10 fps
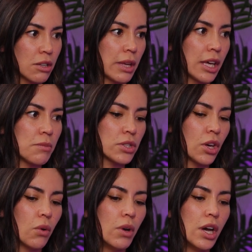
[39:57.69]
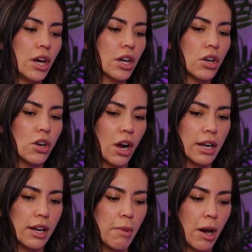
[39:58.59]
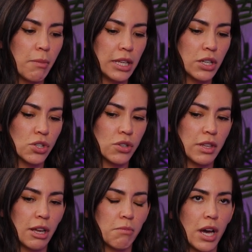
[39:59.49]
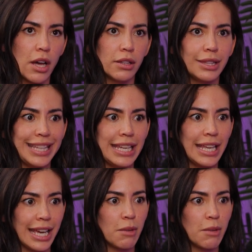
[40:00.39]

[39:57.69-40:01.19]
So I'm like, I'm so guarded about making sure that I'm not leading